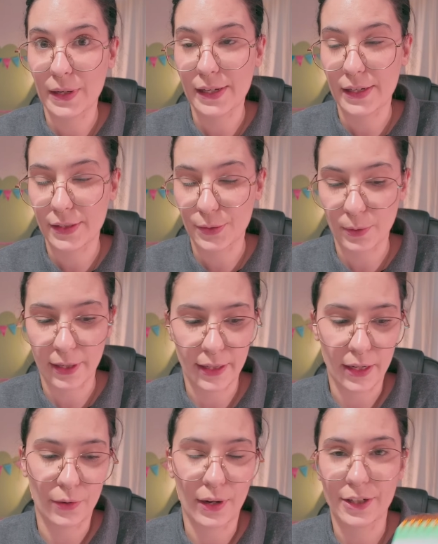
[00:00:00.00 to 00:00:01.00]
it is right
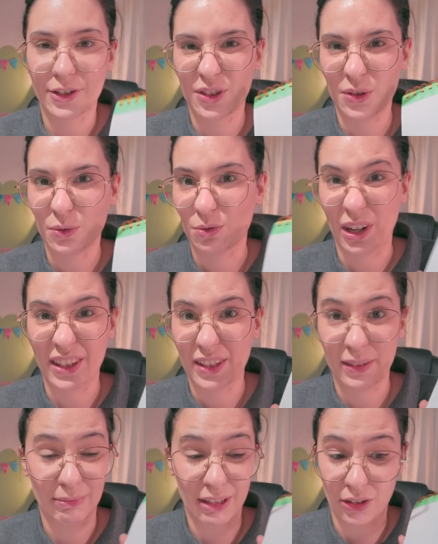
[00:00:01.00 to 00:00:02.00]
now, I just write
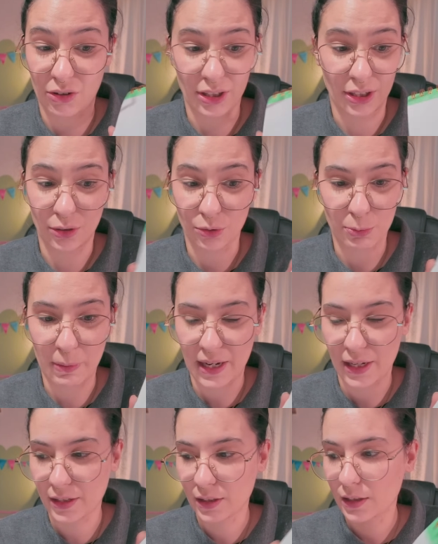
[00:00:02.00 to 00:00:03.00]
in on a
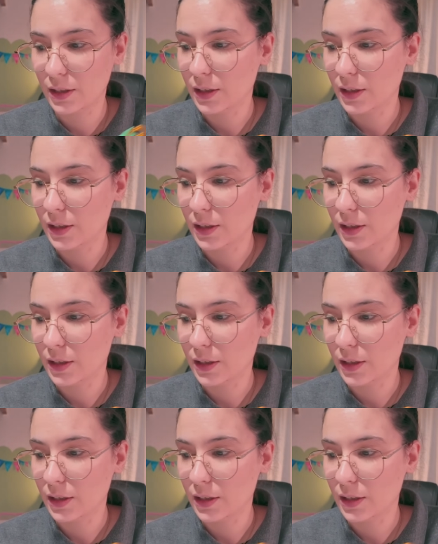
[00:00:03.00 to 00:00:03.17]
notepad